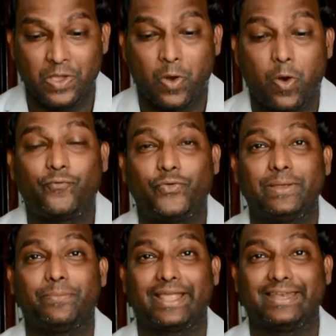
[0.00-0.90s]
Hopefully
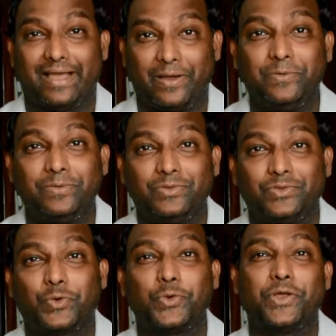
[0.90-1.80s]
by now,
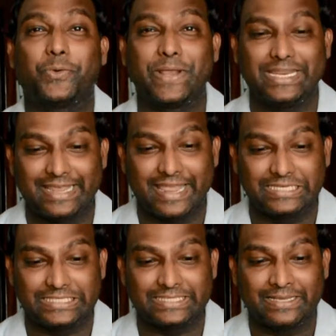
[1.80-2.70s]
through your
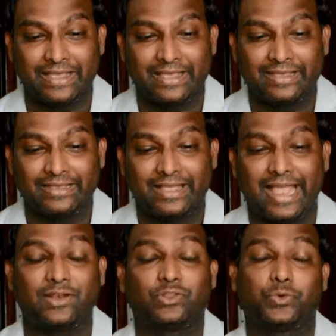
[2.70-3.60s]
readings
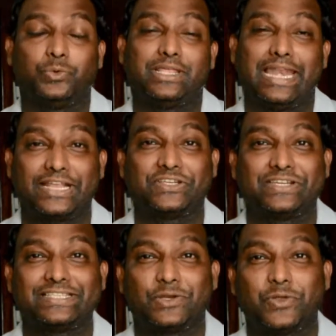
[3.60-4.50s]
and through the
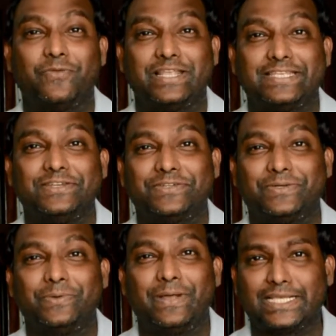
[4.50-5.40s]
lectures that you've listened
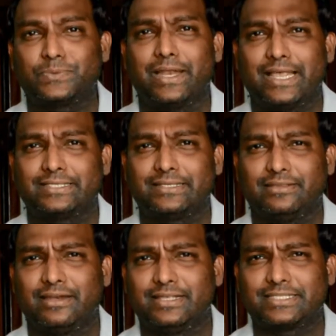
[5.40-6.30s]
to, as well as the
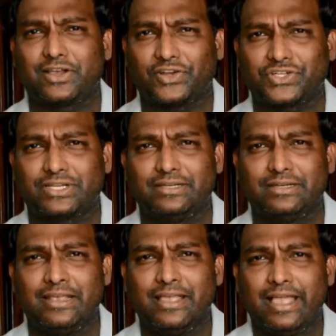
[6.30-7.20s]

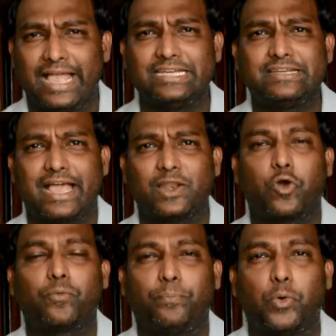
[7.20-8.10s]
discussion and
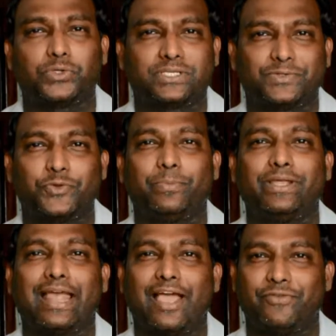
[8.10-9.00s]
dialogue posts you've
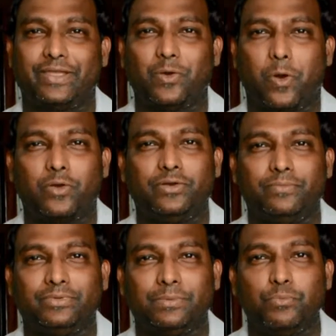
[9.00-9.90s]
been having on
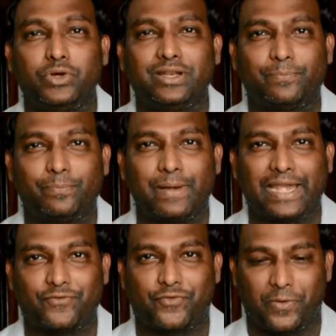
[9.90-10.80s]
the Moodle
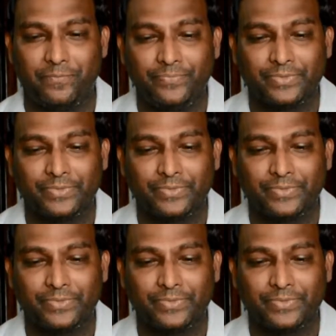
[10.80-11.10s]
platform,